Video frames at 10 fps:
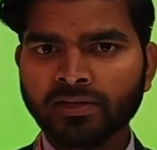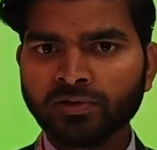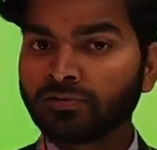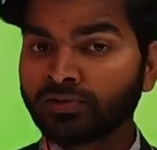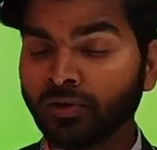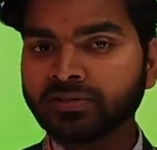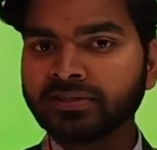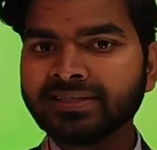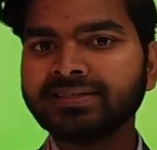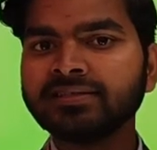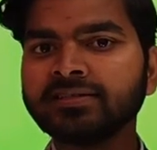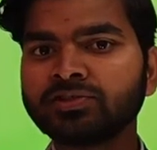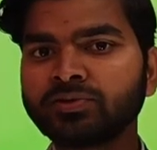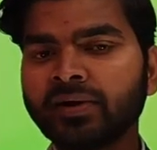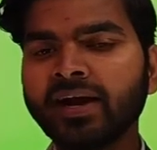you don't need
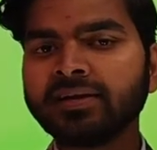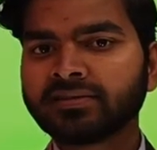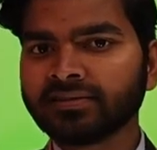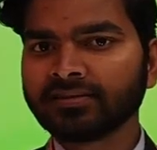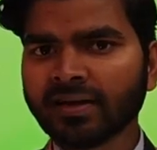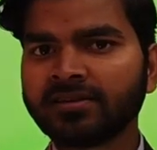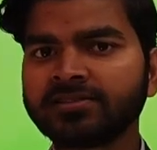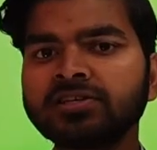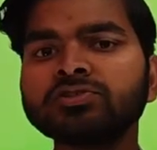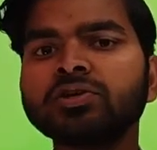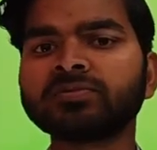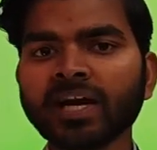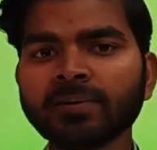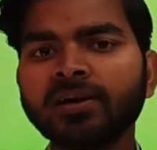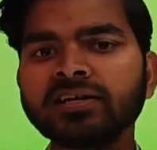to write the answers of
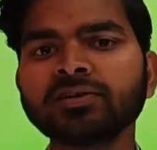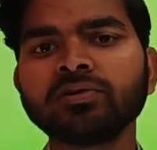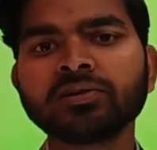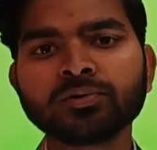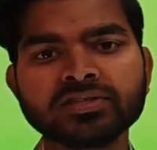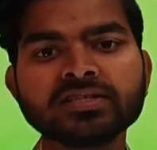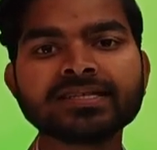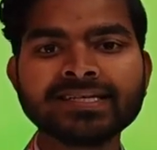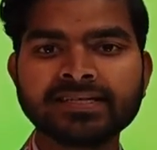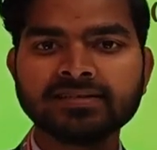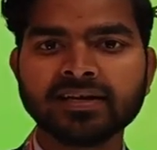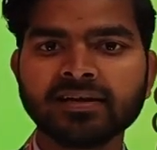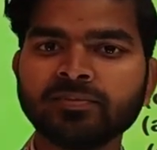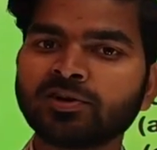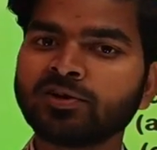that particular questions in detail,
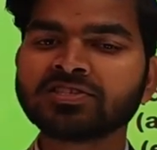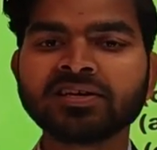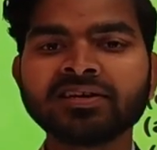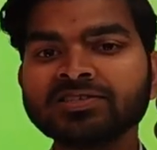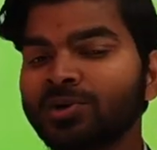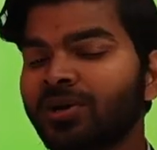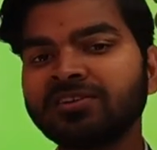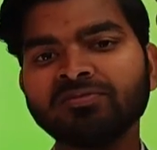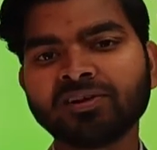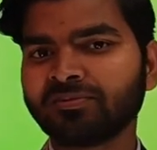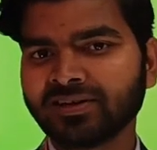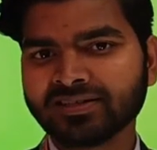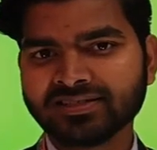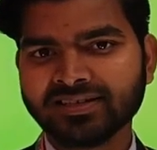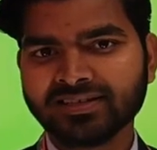because there is only 1
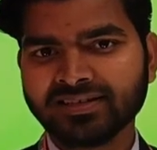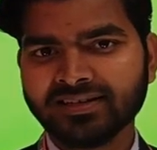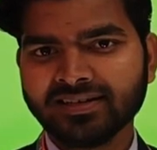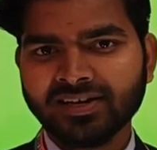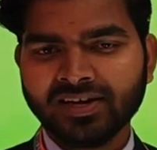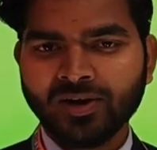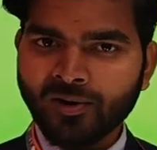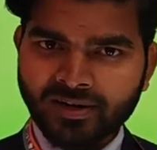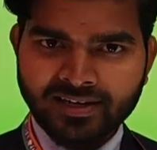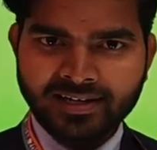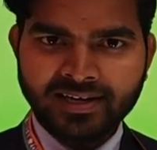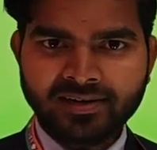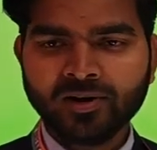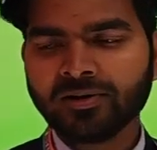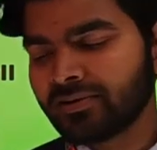marks. All clear?
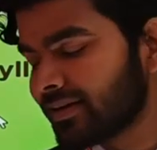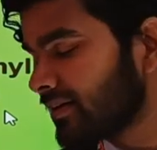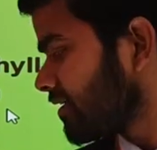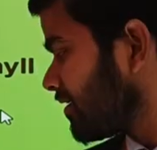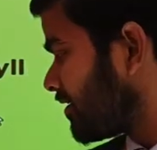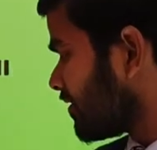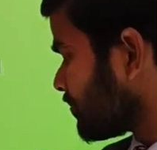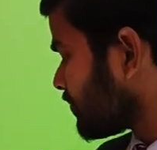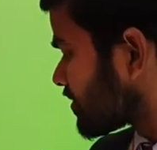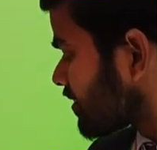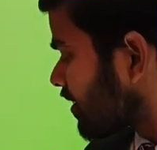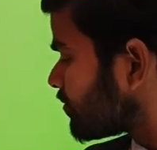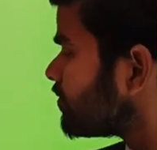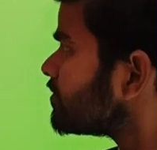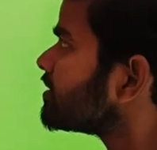All clear. But
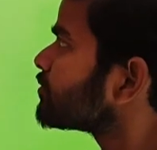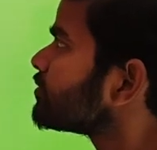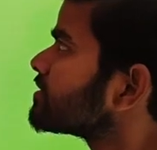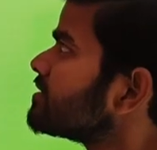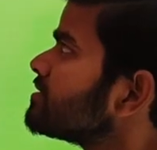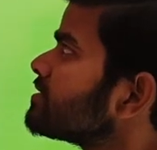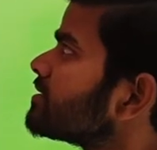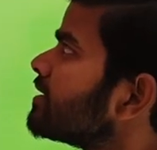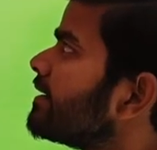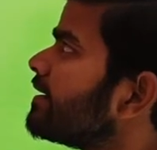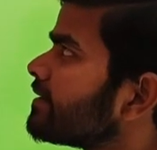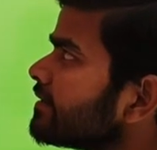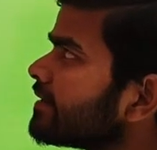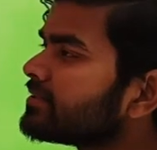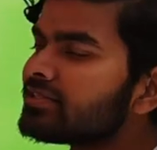now the questions here
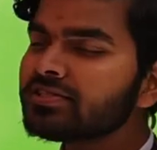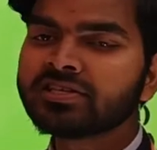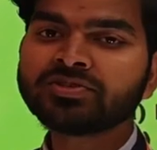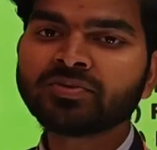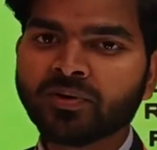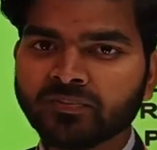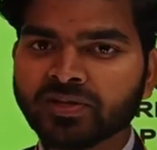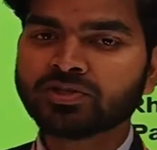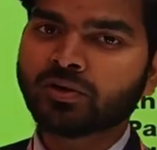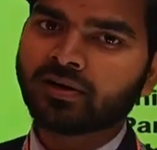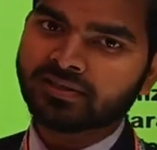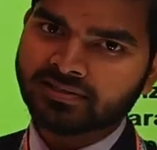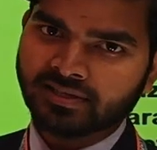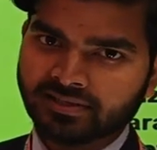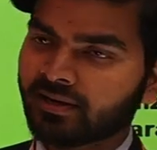arises is from the short
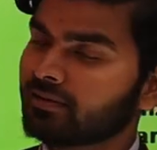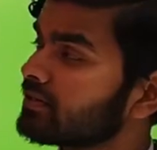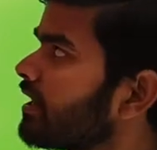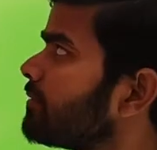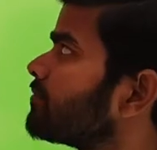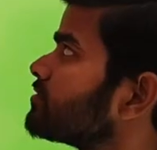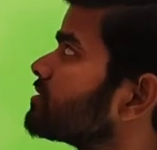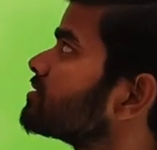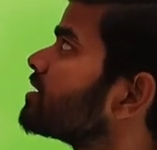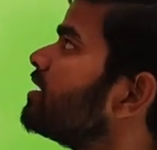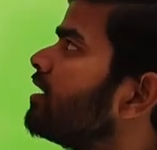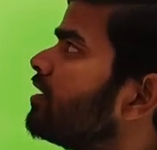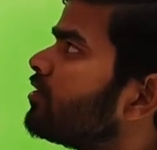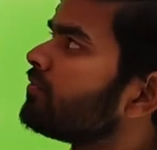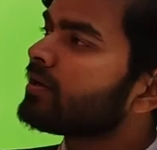answer type questions.
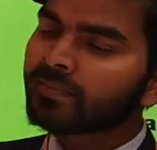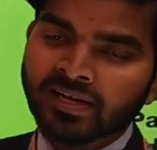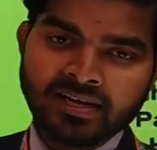One may